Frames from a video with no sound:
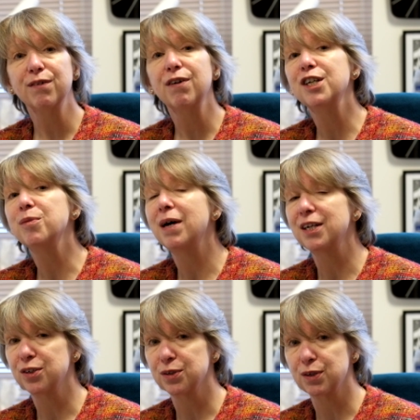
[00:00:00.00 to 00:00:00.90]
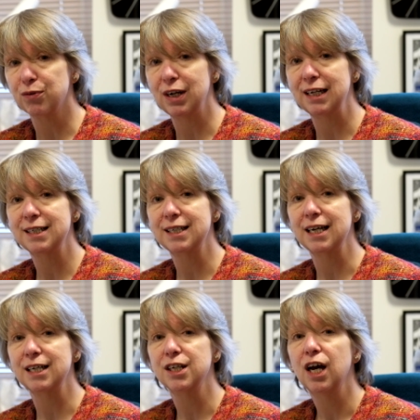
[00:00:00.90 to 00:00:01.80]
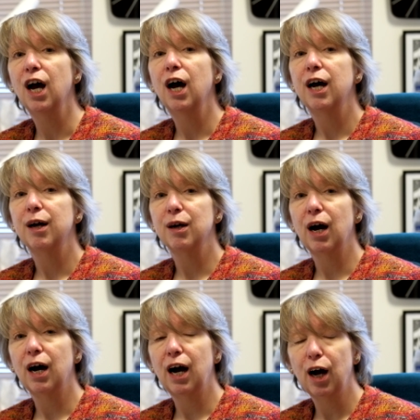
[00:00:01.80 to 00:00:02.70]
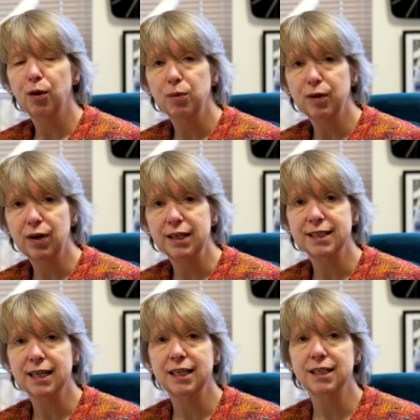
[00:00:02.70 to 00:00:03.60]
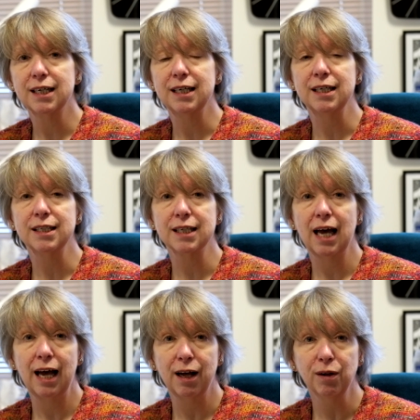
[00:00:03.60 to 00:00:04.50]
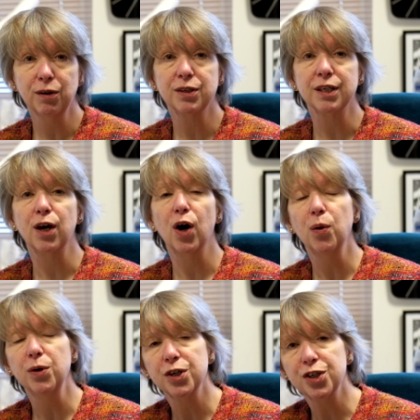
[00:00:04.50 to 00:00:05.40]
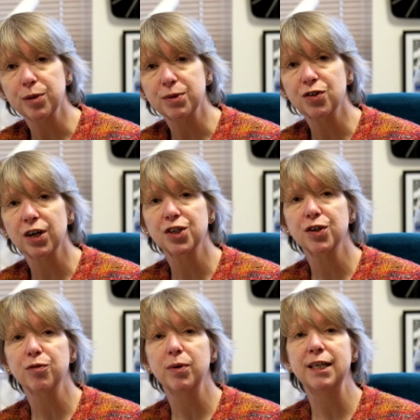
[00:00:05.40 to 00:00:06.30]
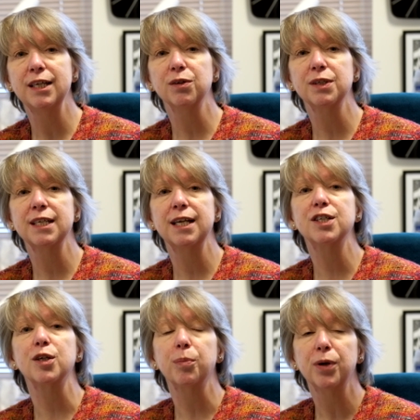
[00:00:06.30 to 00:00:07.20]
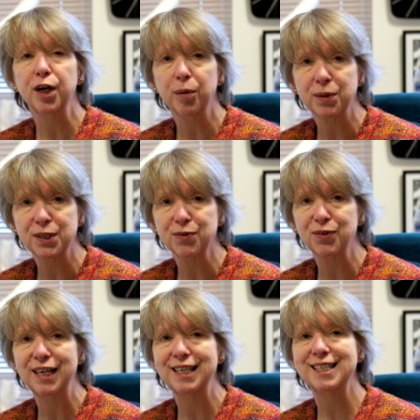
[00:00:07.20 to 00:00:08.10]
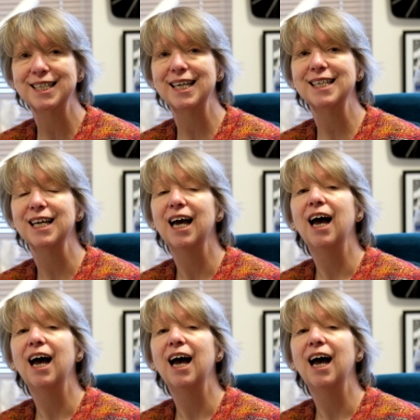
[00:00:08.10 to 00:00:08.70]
the fundamentals of real estate how real estate is held, the ownership structure from a legal sense, the purpose of real estate,